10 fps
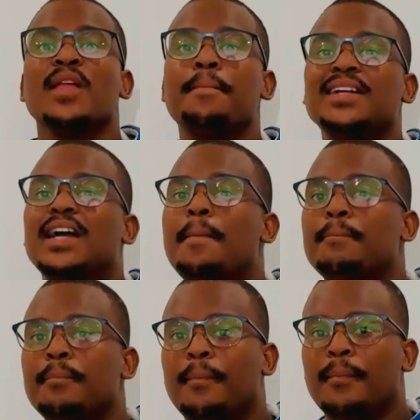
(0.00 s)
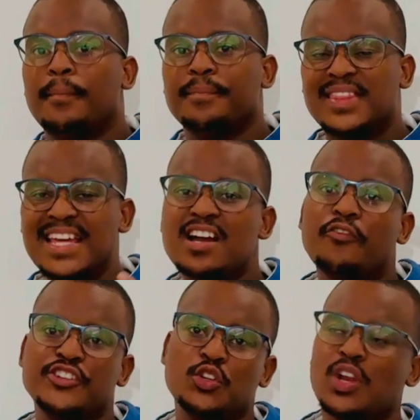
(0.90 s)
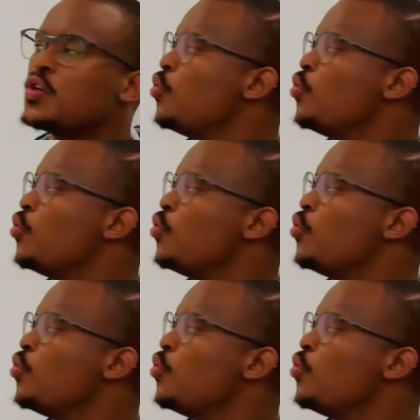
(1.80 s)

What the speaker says: But I'm thinking of a student